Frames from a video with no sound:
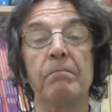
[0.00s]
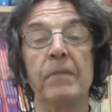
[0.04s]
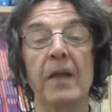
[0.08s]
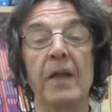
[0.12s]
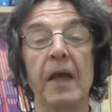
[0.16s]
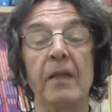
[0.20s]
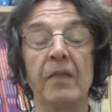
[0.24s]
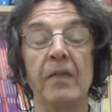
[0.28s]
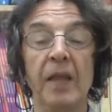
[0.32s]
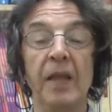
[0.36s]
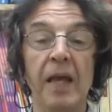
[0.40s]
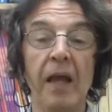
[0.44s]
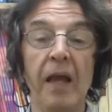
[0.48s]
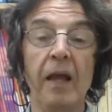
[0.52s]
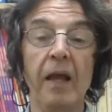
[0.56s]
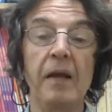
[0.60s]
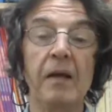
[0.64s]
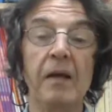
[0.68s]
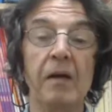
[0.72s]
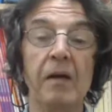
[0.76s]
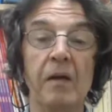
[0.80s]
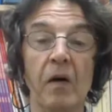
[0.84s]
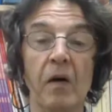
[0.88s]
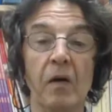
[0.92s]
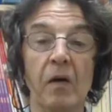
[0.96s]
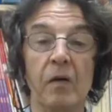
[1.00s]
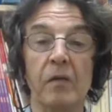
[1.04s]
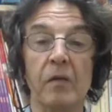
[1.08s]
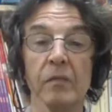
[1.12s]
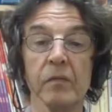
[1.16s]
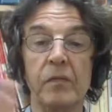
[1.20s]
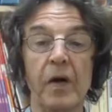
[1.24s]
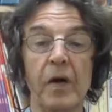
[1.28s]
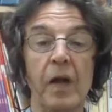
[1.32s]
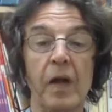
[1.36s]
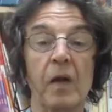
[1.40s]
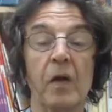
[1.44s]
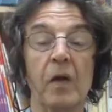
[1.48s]
at the end of
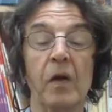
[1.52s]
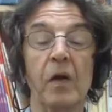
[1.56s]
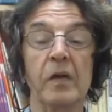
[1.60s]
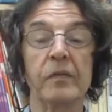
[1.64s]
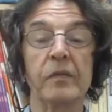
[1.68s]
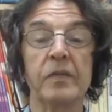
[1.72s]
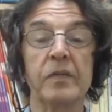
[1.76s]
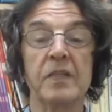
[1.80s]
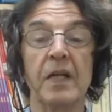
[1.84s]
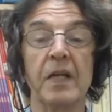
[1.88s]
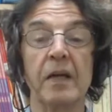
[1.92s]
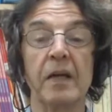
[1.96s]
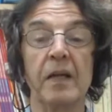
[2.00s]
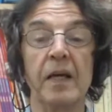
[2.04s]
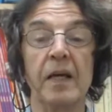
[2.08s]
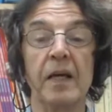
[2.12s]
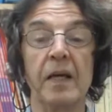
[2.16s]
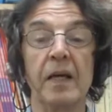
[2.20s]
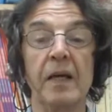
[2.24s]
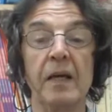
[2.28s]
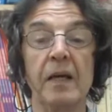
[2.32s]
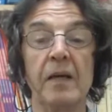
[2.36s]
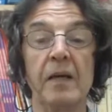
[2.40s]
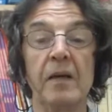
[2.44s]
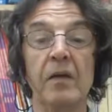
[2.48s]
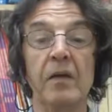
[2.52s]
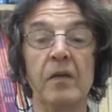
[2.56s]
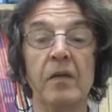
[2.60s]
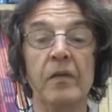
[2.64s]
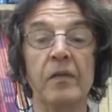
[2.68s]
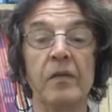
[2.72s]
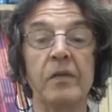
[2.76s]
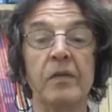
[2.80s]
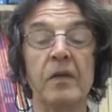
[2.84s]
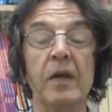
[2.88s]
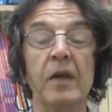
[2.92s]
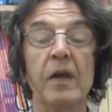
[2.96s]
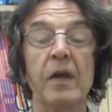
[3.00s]
a lot of study
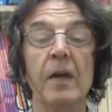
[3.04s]
is,